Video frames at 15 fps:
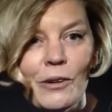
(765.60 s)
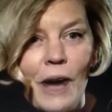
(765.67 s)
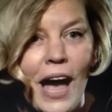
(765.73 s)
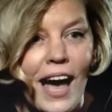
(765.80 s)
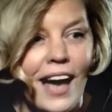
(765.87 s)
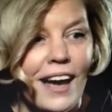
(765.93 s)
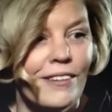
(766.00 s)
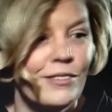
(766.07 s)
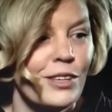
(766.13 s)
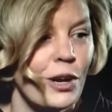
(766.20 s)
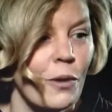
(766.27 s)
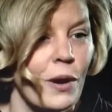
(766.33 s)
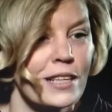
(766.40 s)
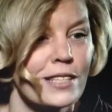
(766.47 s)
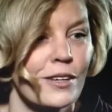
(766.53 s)
you have.
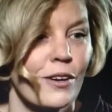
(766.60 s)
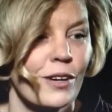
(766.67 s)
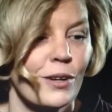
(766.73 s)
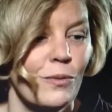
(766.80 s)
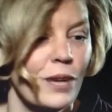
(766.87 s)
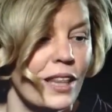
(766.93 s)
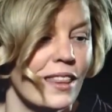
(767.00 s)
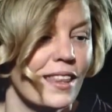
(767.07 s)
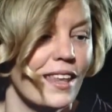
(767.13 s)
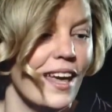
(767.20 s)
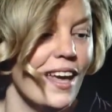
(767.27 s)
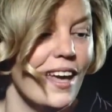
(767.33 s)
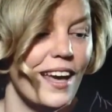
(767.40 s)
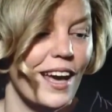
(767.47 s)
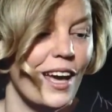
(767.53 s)
I started with
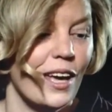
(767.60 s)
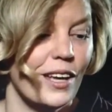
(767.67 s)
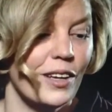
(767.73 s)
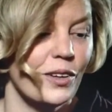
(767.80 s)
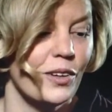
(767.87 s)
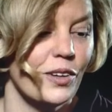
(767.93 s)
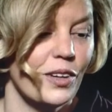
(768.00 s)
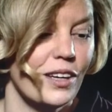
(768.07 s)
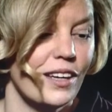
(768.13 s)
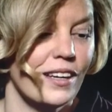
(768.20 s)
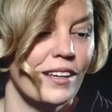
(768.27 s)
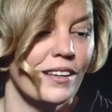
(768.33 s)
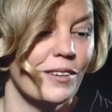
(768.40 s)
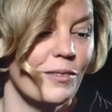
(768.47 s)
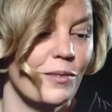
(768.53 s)

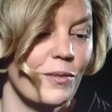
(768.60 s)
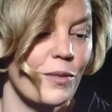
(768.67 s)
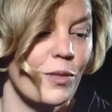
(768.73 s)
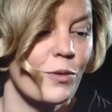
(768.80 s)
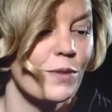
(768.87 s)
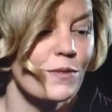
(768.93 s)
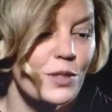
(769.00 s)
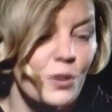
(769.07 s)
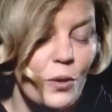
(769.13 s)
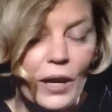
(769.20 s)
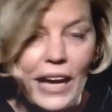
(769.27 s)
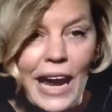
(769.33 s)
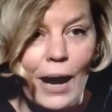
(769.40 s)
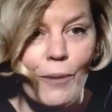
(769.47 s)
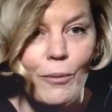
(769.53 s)
a thrift store
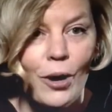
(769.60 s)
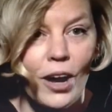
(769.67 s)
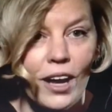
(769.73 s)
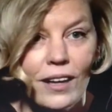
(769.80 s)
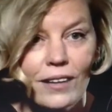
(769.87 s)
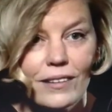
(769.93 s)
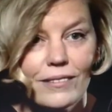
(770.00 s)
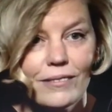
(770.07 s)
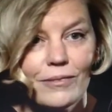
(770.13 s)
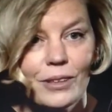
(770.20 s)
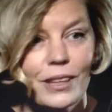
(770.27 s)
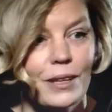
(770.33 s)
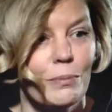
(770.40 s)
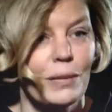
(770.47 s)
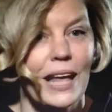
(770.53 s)
camera
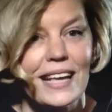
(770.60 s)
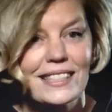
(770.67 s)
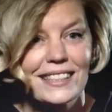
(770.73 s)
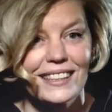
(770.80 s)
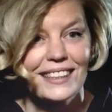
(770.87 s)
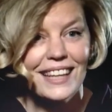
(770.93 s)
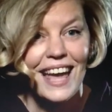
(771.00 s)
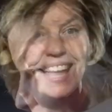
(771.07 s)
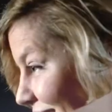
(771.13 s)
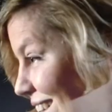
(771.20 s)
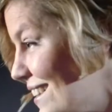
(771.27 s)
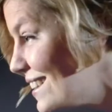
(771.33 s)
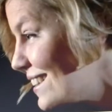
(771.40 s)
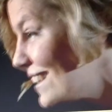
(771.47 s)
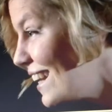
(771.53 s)
with a plastic
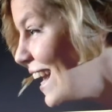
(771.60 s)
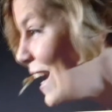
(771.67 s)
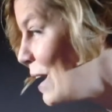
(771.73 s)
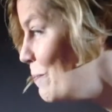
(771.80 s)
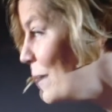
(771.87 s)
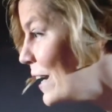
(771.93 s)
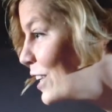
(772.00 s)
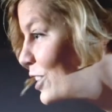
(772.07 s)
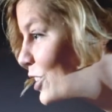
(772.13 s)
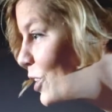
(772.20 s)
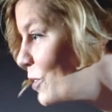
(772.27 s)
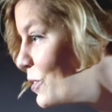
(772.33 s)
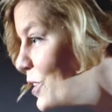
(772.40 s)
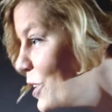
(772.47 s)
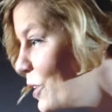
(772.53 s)
lens, and I made a
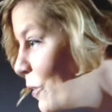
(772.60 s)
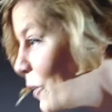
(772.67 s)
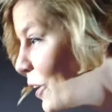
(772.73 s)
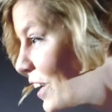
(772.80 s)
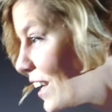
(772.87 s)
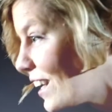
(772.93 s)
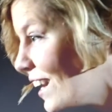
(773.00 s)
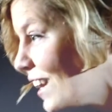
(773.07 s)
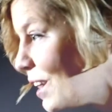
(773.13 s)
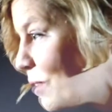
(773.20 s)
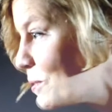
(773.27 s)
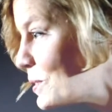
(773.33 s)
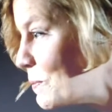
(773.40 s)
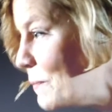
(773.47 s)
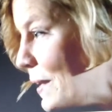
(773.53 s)
show in New York, and that
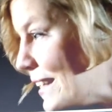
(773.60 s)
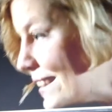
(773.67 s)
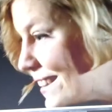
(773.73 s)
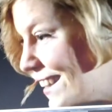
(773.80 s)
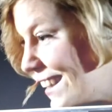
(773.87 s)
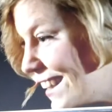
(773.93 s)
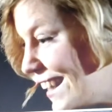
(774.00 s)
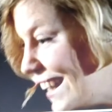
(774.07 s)
was amazing.